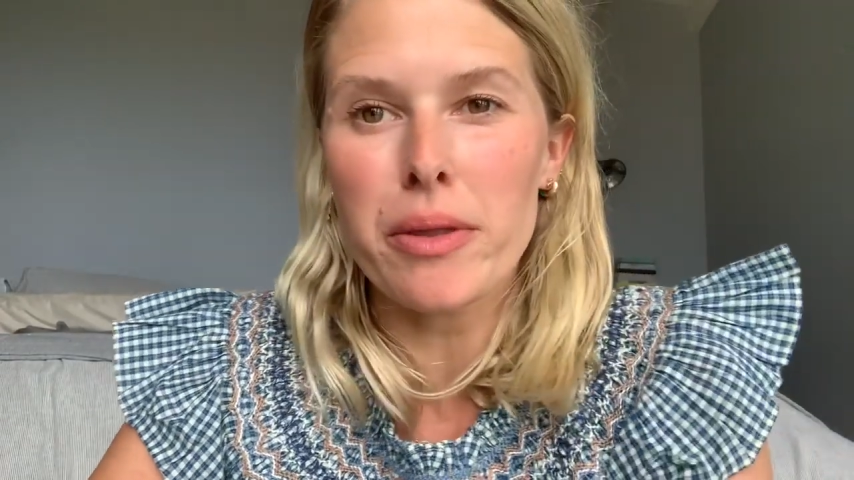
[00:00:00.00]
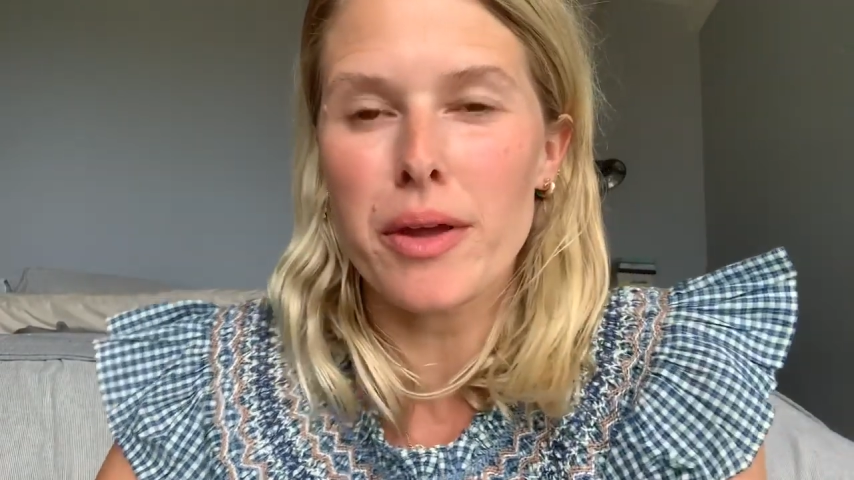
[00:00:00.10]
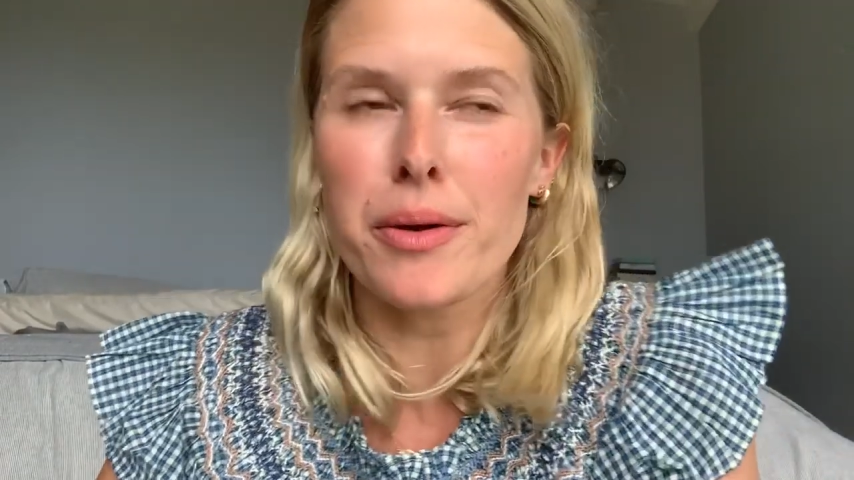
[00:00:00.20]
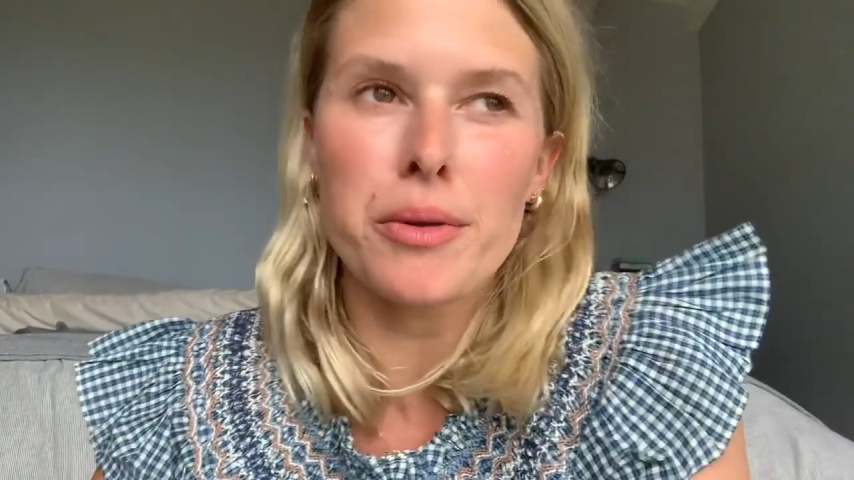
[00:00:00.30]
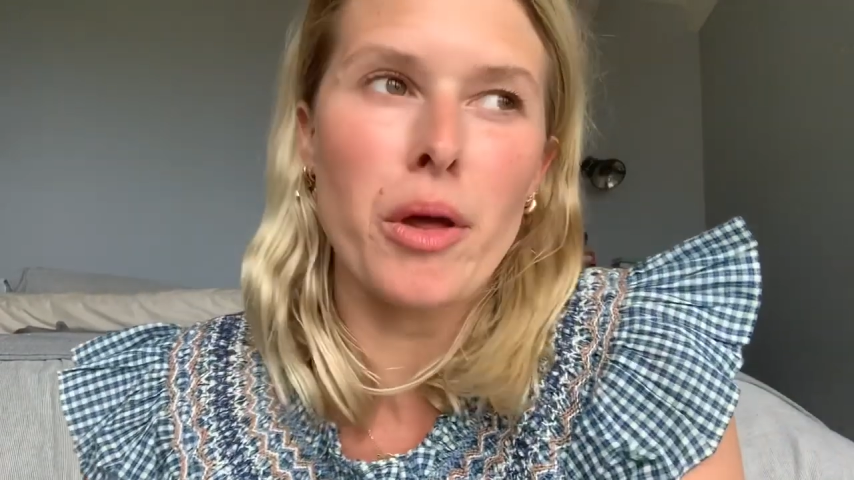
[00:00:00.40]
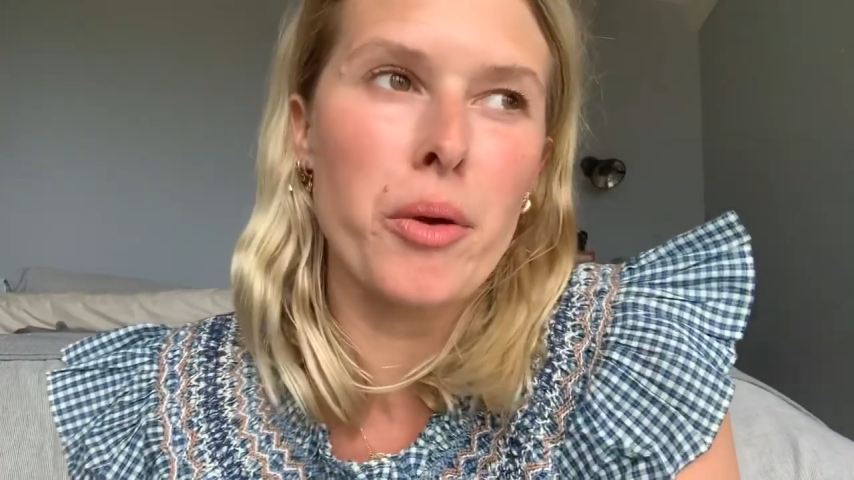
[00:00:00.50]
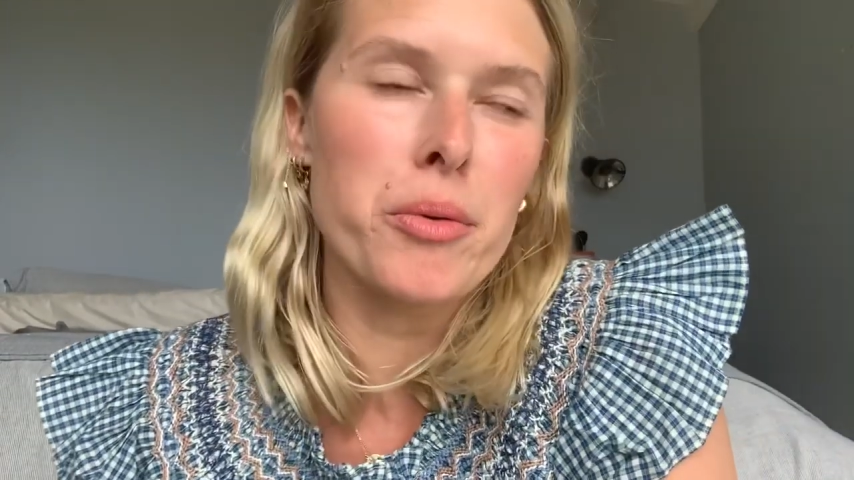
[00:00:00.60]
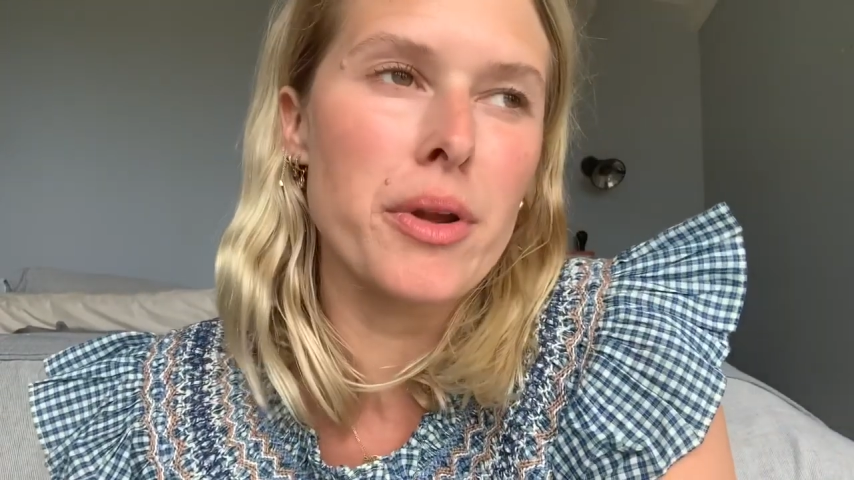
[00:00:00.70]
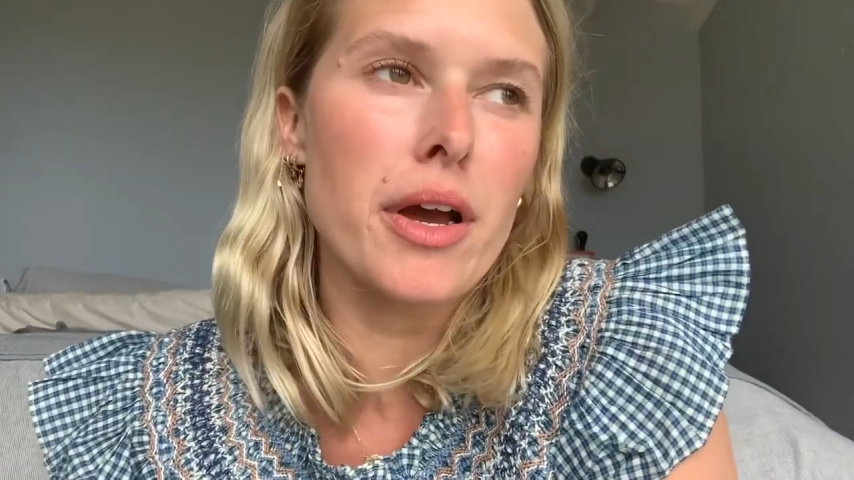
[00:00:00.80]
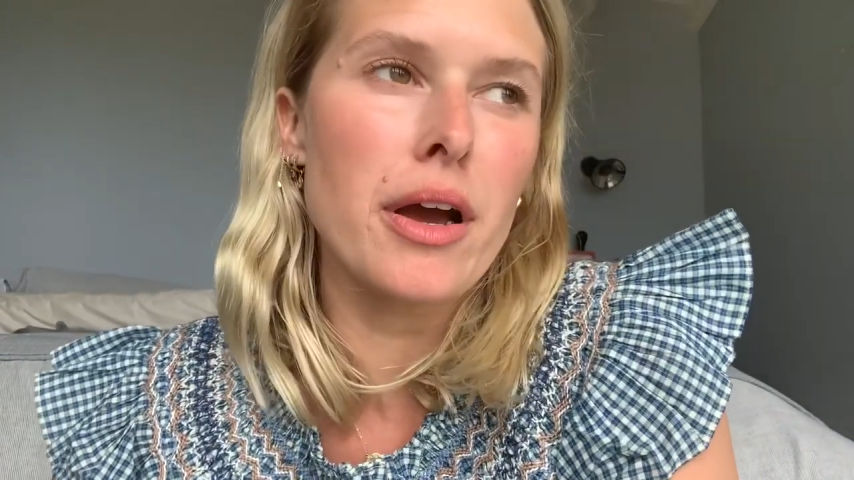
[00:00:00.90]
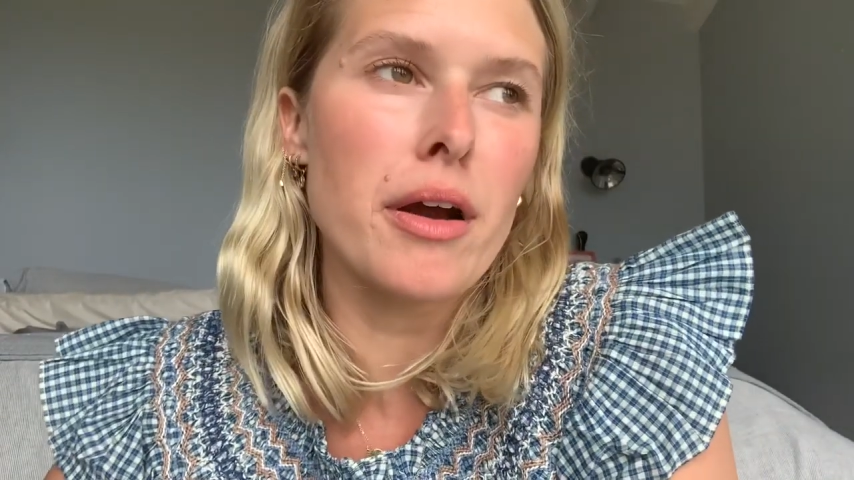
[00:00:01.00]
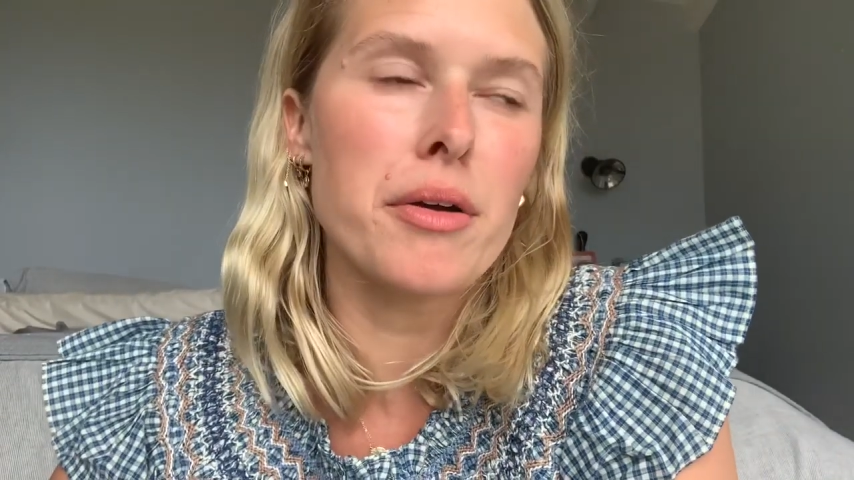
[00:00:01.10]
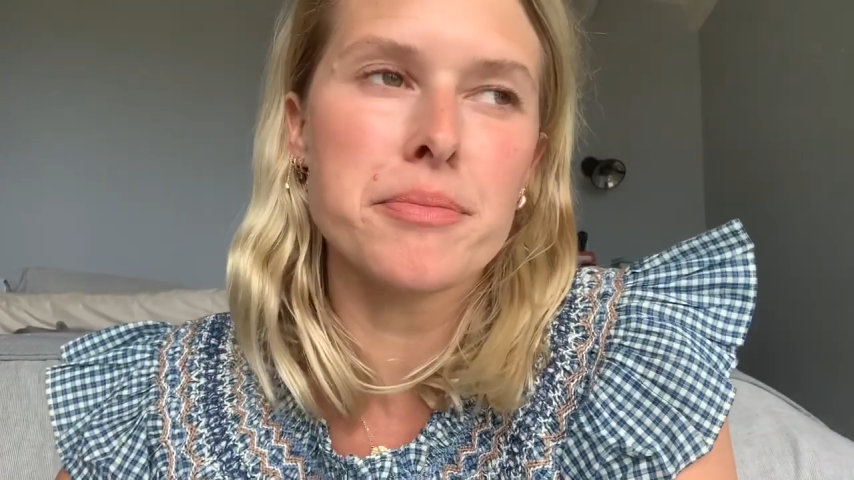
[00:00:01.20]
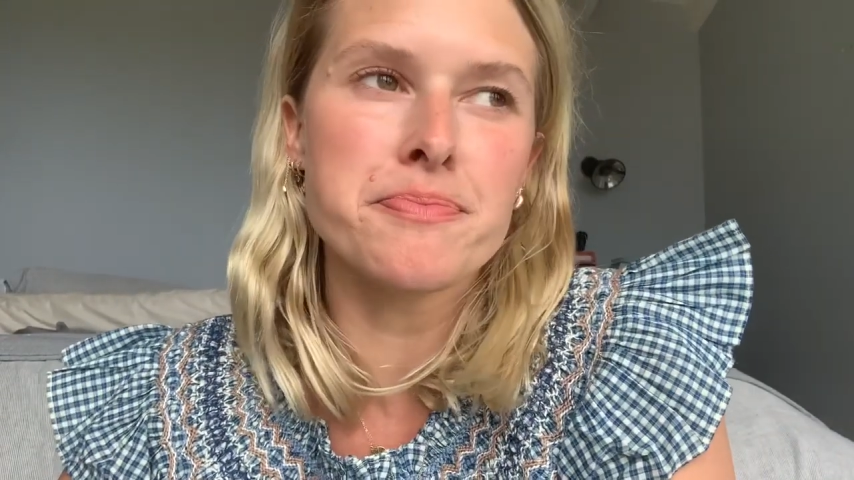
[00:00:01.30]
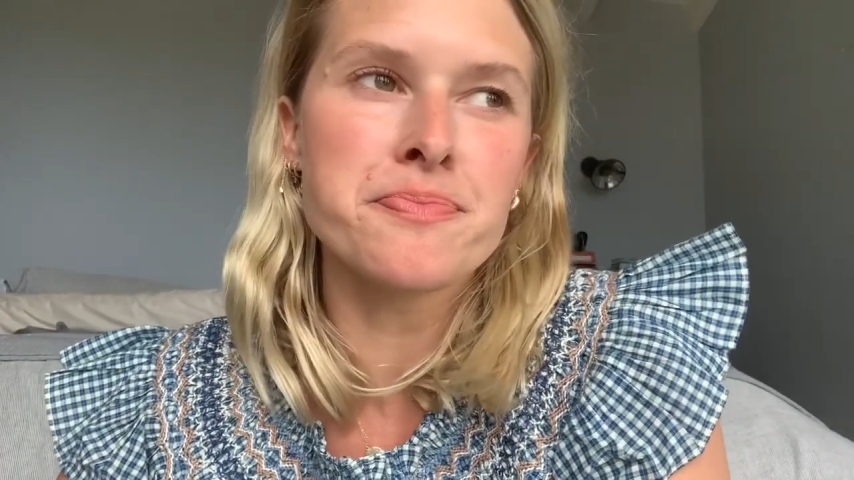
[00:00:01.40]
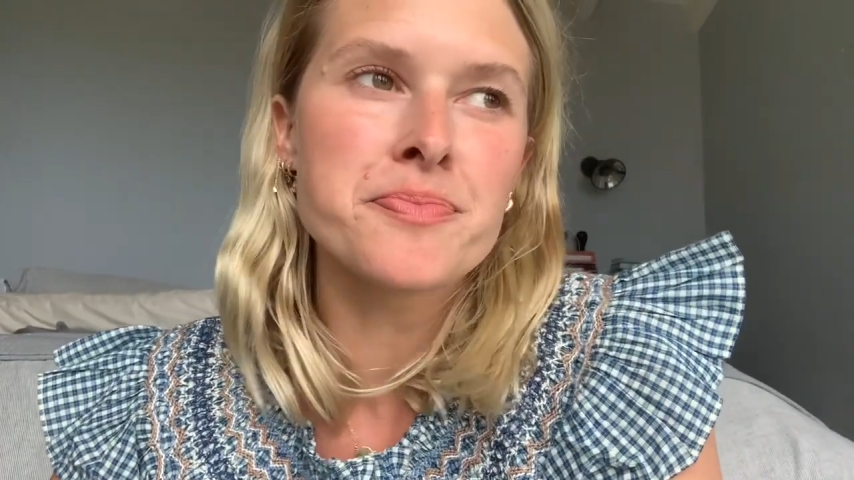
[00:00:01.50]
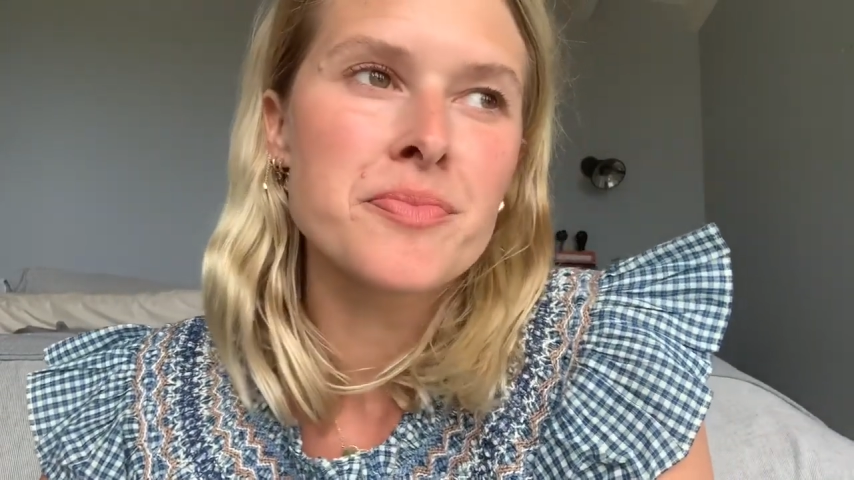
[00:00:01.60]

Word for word: there alone. Um,